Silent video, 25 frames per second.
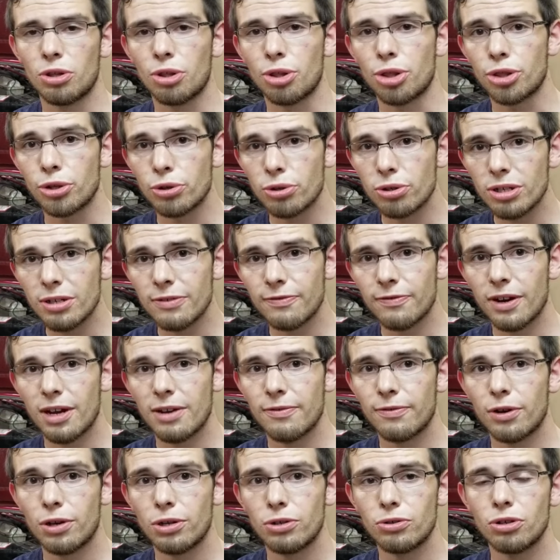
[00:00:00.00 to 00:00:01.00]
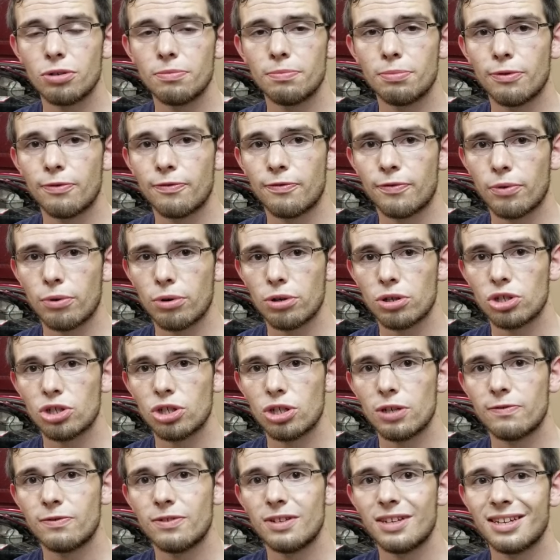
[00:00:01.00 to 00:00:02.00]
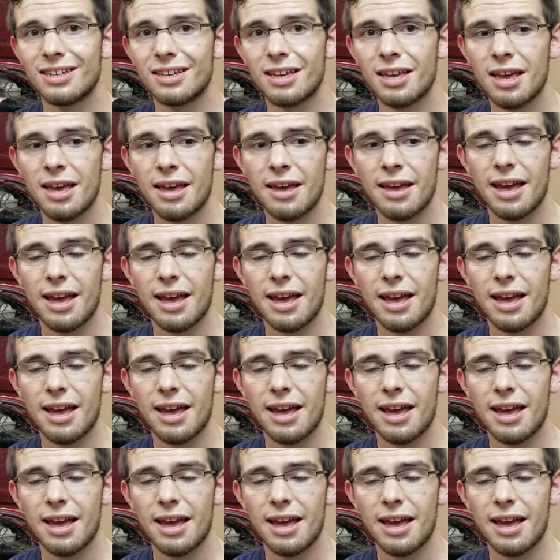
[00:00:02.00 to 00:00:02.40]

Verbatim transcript: 3,500 before shifting.